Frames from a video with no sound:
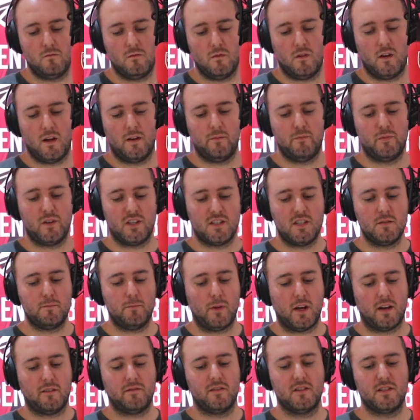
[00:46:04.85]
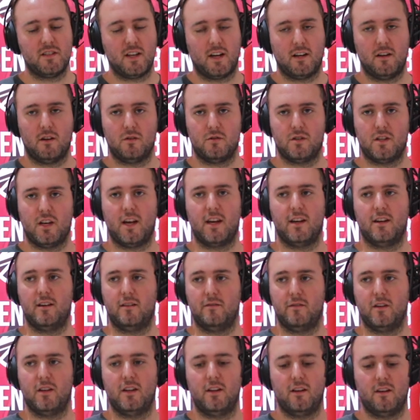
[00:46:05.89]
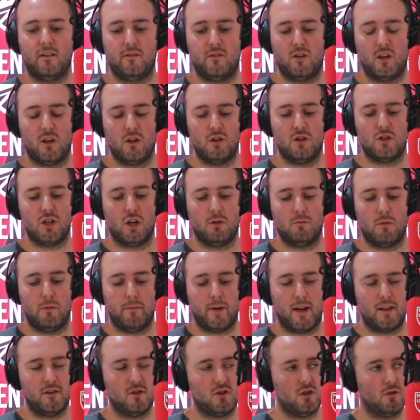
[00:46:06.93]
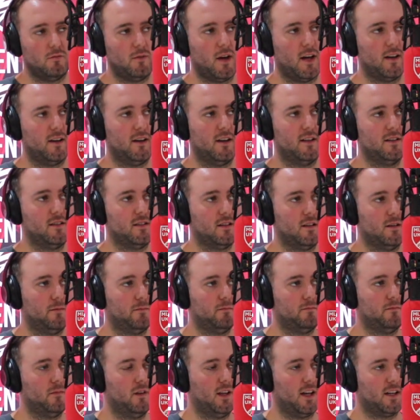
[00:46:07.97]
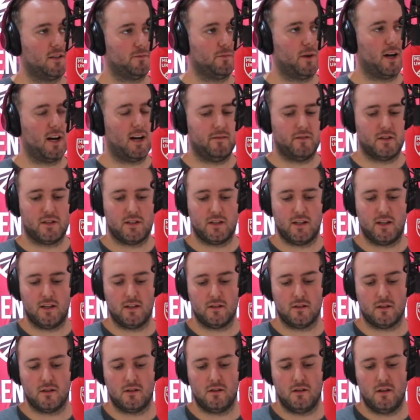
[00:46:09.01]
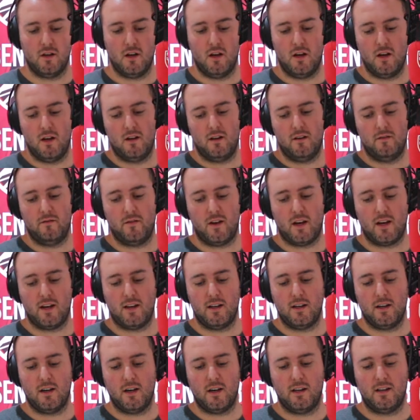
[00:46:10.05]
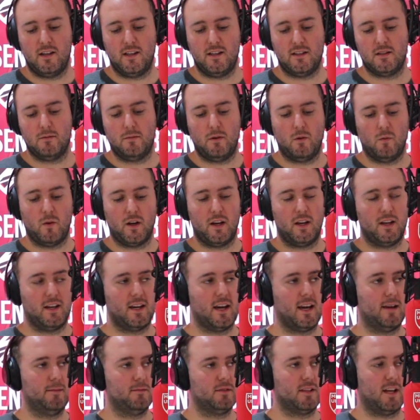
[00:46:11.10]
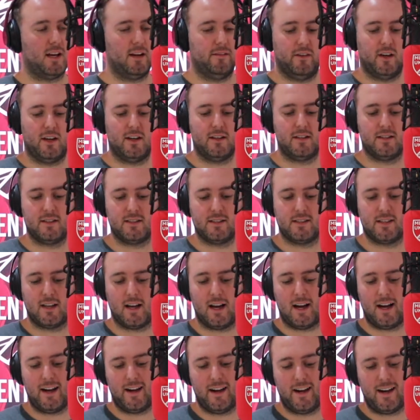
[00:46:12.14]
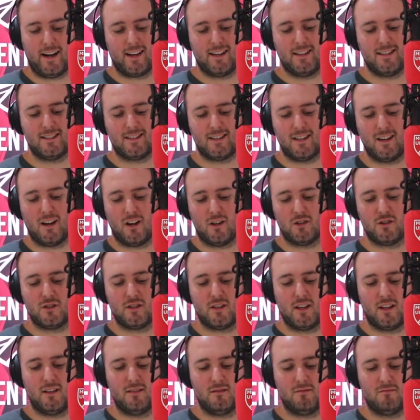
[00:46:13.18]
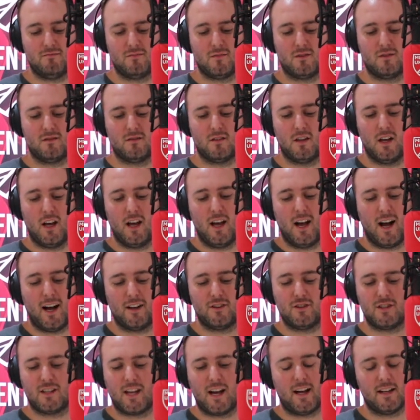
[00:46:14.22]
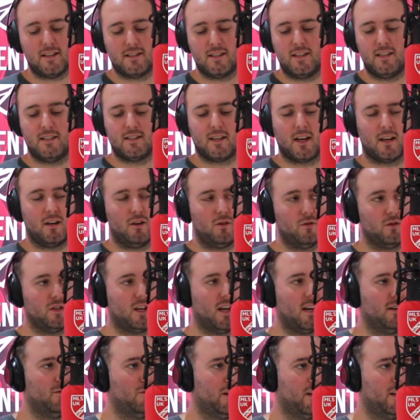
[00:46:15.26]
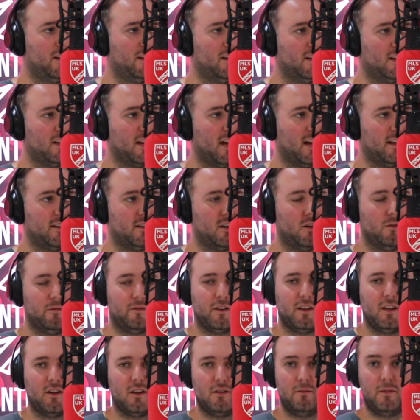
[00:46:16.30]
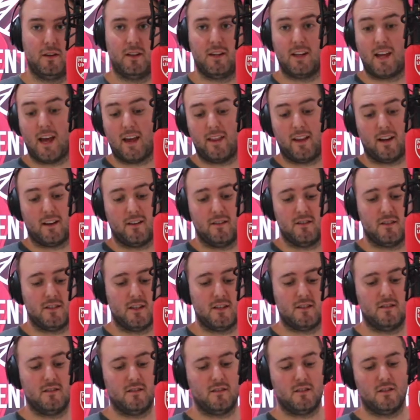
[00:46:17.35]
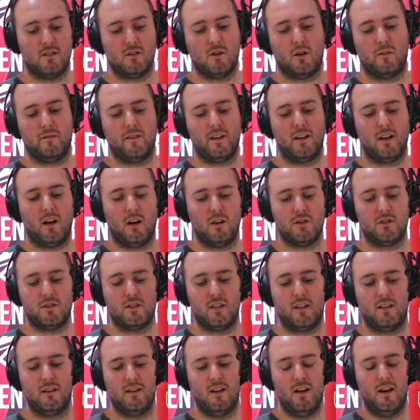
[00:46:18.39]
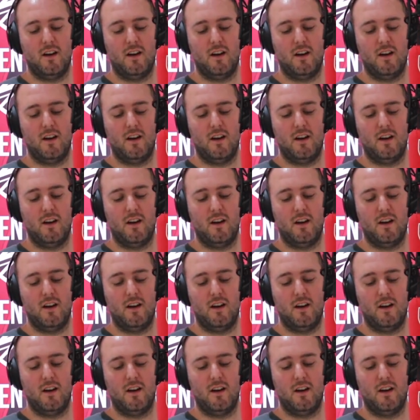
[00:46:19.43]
This is big for San Jose. I think they're going to show momentum heading into the last part of the season. They need to be winning games like this. I can see Austin. I just can't see San Jose winning the game. I don't think they're going to get that consistency. So I think Austin,